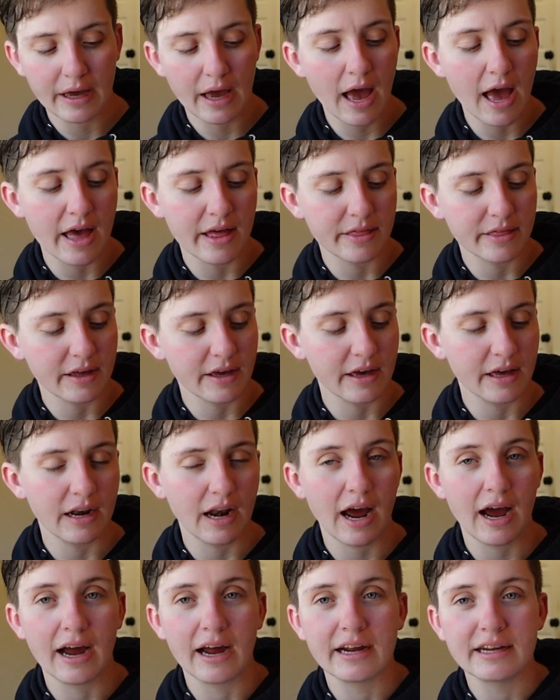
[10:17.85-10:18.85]
And then
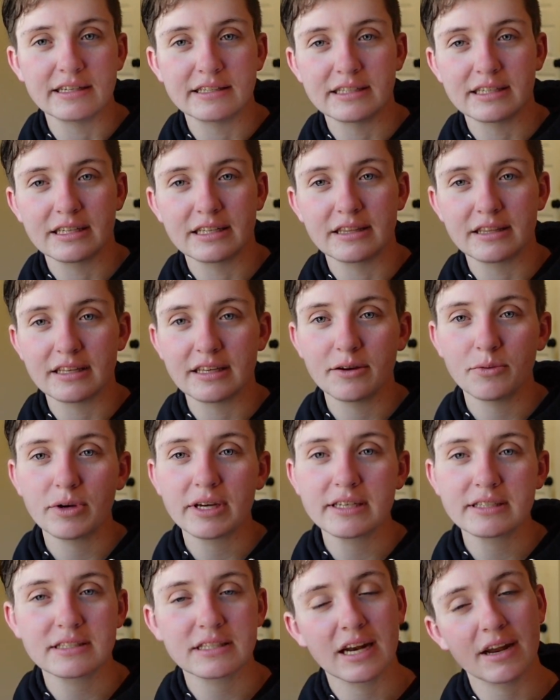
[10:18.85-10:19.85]
I did the
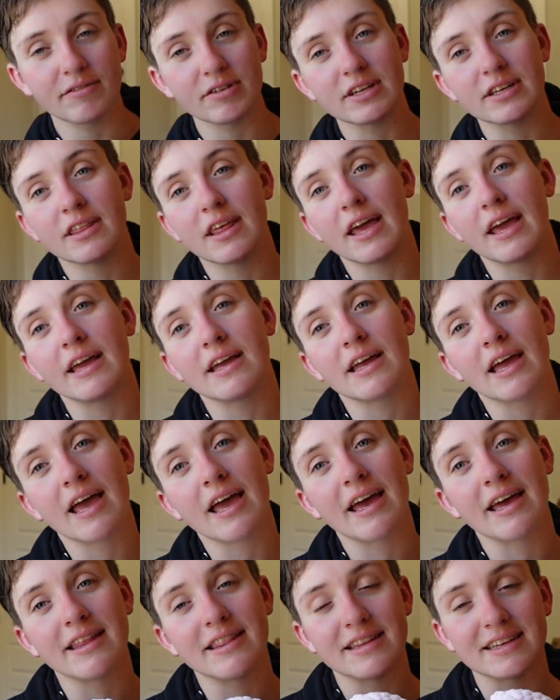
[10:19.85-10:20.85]
wings and everything
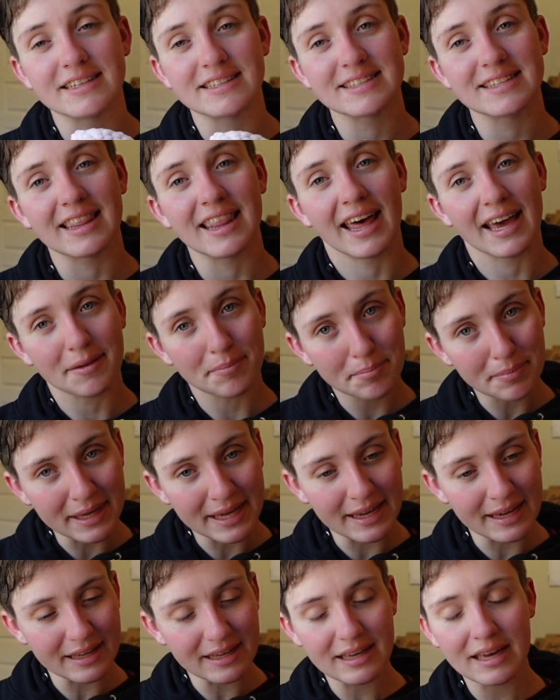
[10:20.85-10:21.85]
in this light pink.